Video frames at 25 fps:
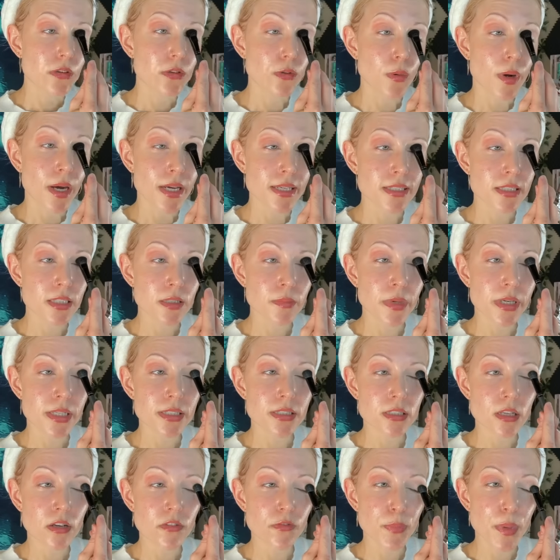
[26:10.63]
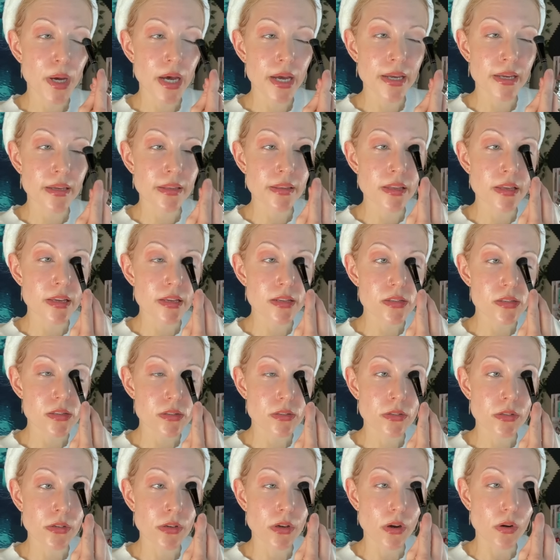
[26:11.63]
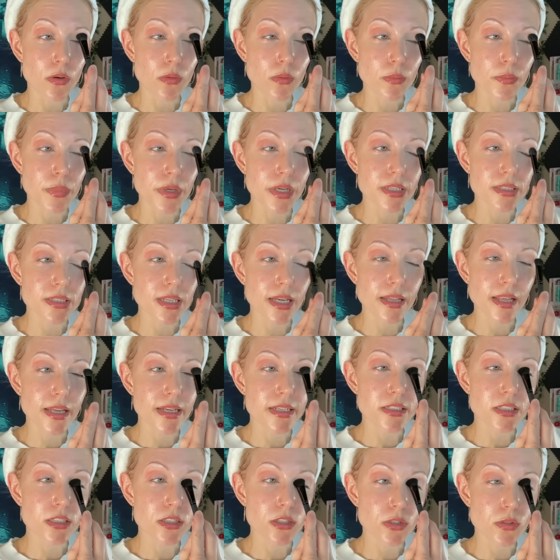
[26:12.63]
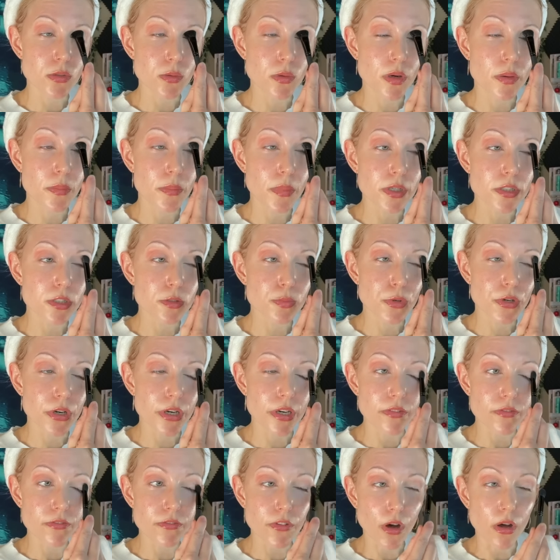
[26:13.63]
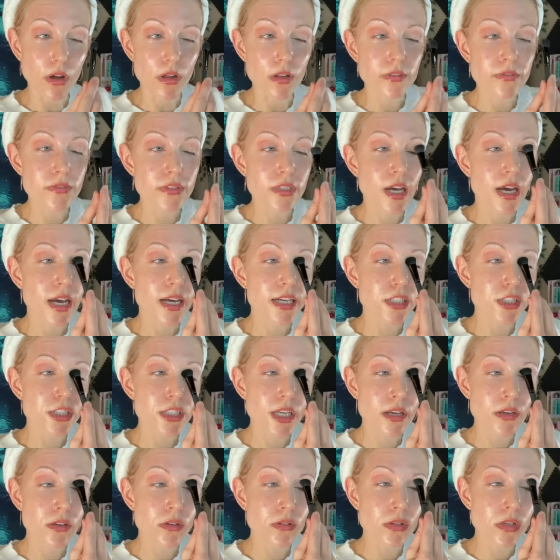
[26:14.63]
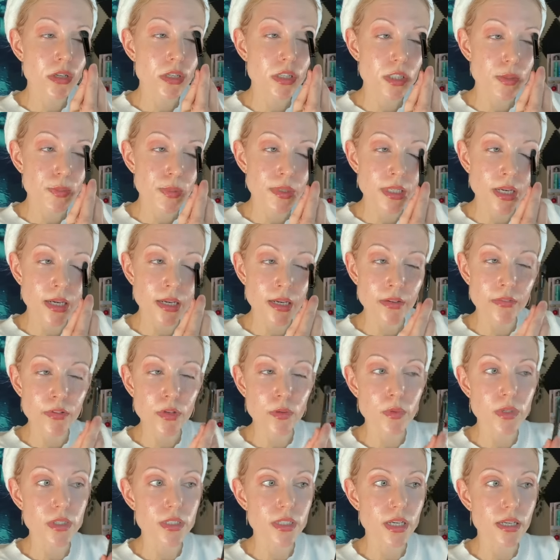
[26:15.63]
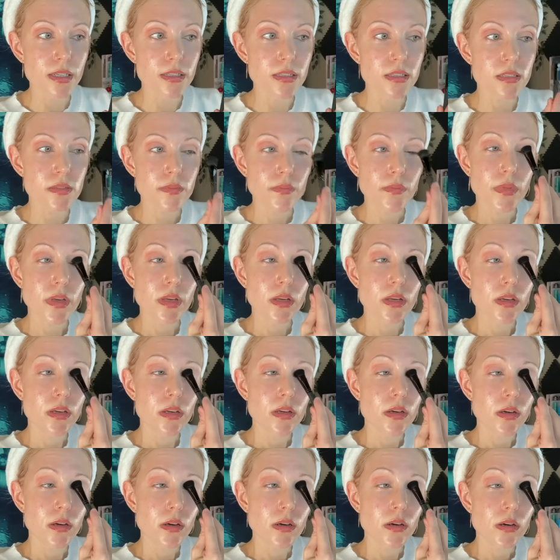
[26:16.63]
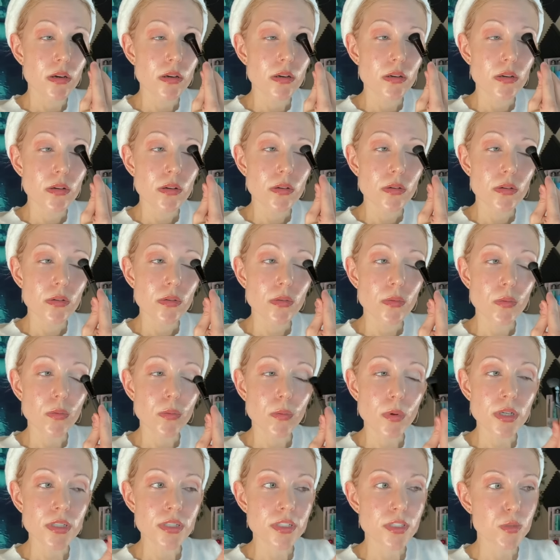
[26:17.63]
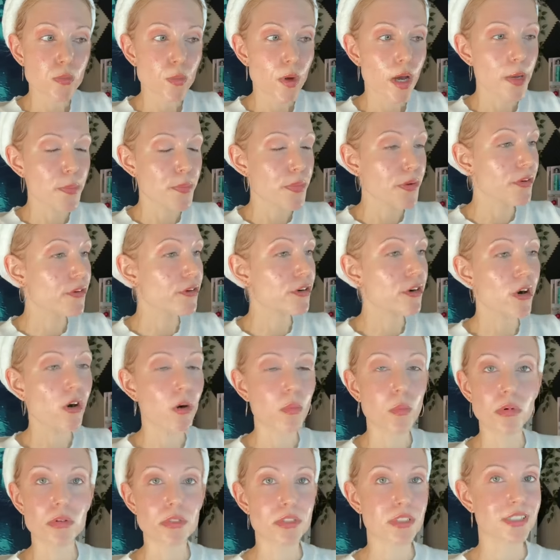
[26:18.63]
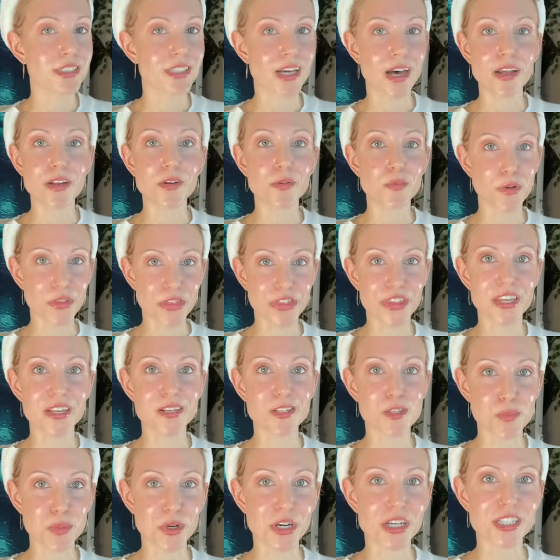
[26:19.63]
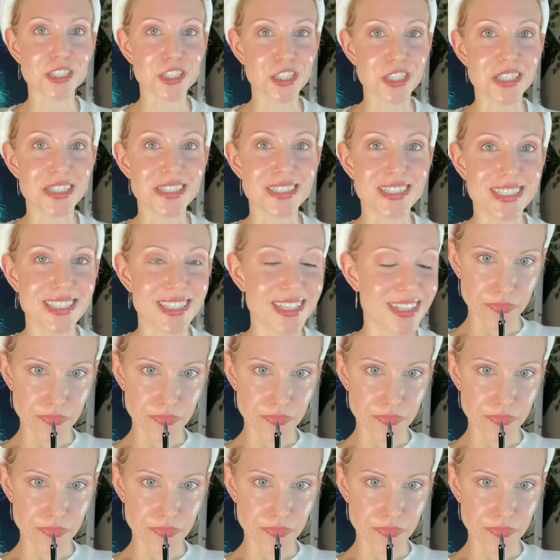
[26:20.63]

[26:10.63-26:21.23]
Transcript: Do I see myself buying these? No, because I like to do much more involved eyeshadow looks, but not everyone does. One swipe and you're almost done with these brushes.